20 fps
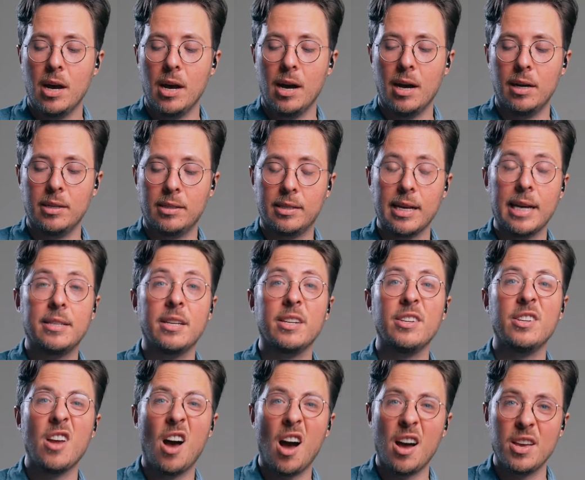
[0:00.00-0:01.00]
decide to
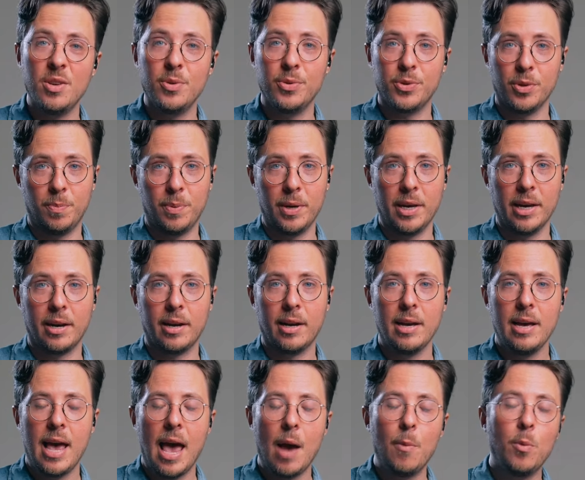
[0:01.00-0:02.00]
not use a pick,
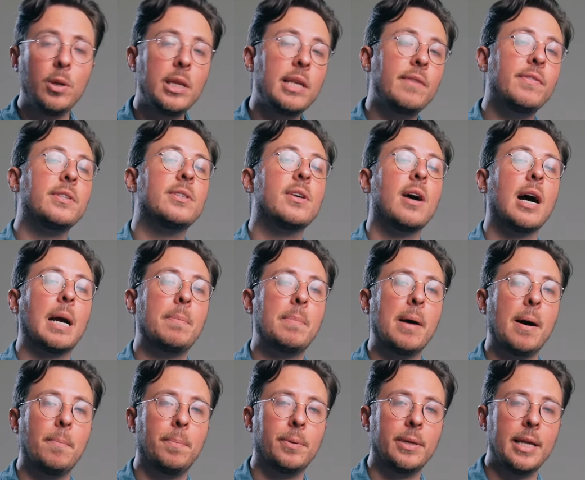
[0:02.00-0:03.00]
and we'll even talk
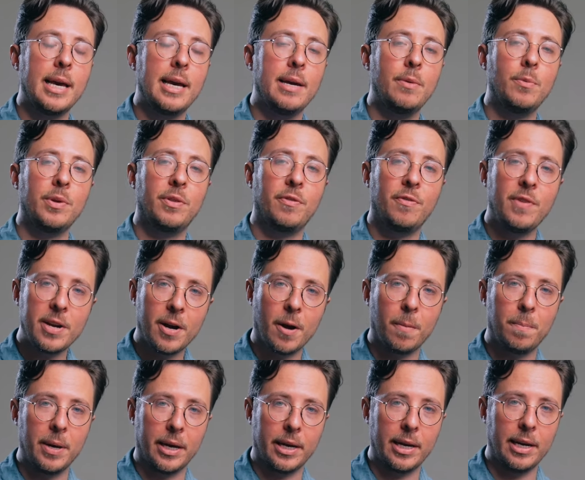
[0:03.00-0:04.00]
about playing with finger
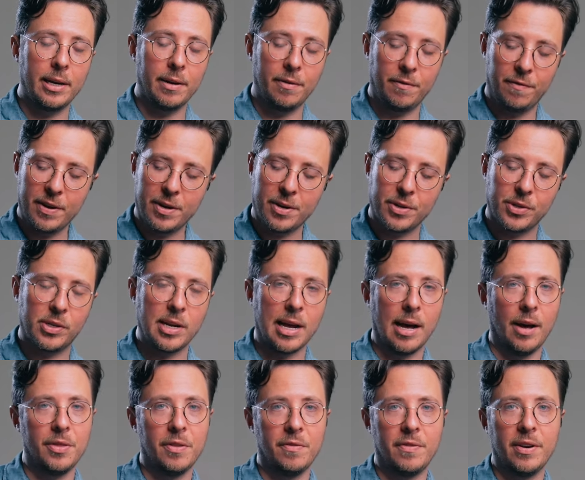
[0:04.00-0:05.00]
picking and
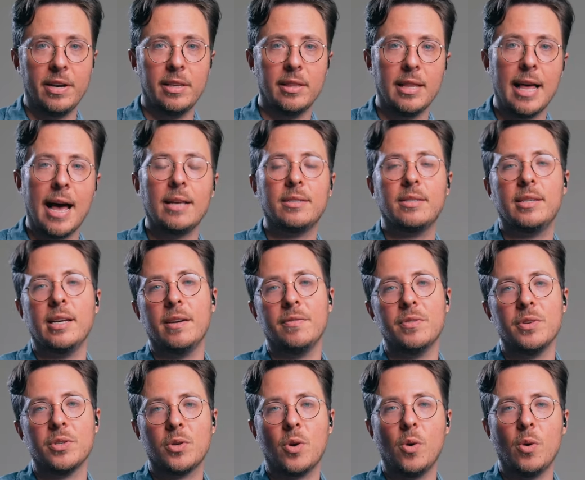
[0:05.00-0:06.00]
fingerstyle at the very last day of
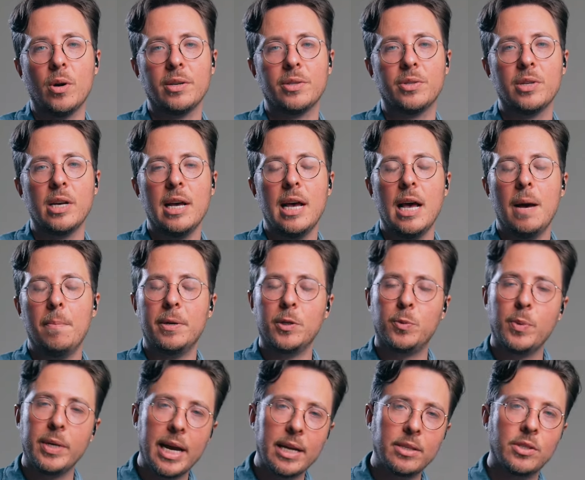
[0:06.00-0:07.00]
this course. But as
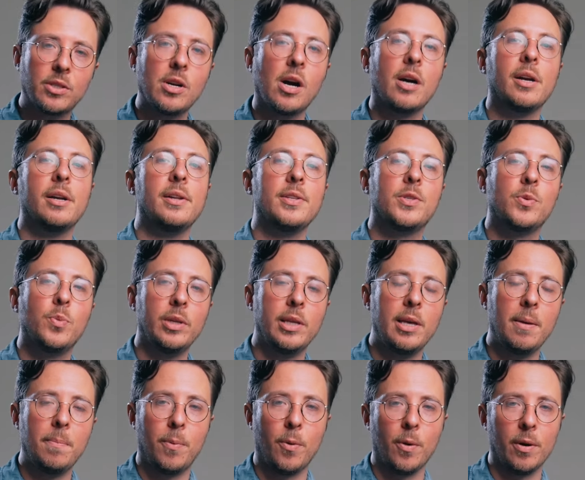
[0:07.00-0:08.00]
we get started, it's really
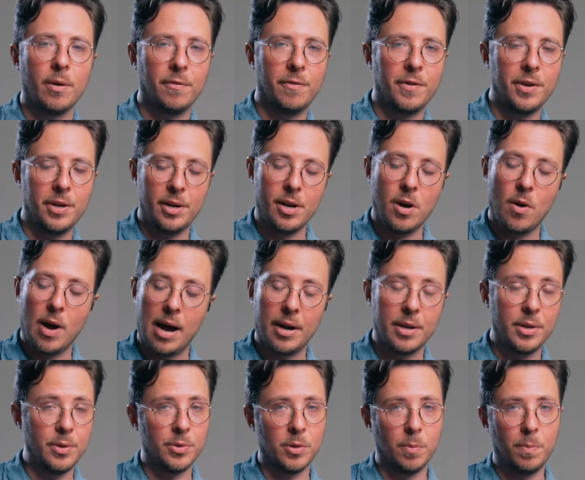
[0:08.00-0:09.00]
important for you to know how to
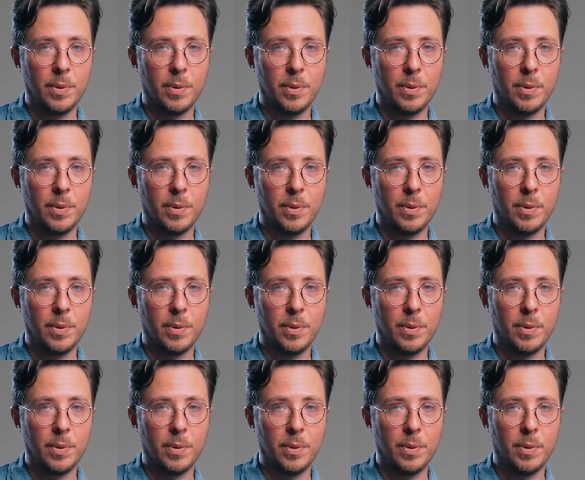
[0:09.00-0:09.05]
use a